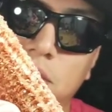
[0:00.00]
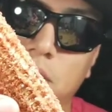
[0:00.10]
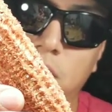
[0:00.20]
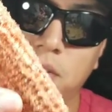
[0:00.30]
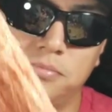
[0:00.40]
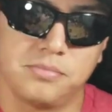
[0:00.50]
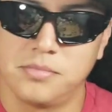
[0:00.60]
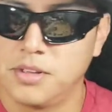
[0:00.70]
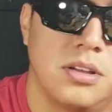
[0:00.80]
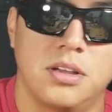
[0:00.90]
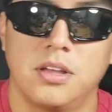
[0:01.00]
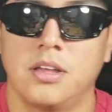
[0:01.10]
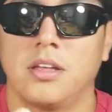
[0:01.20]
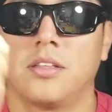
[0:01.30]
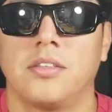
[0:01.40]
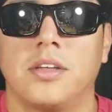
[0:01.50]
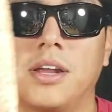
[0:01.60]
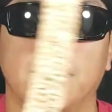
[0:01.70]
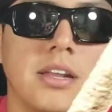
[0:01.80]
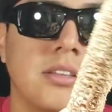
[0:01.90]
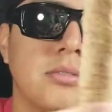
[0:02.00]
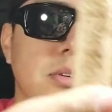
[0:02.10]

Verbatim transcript: right? Then I get it to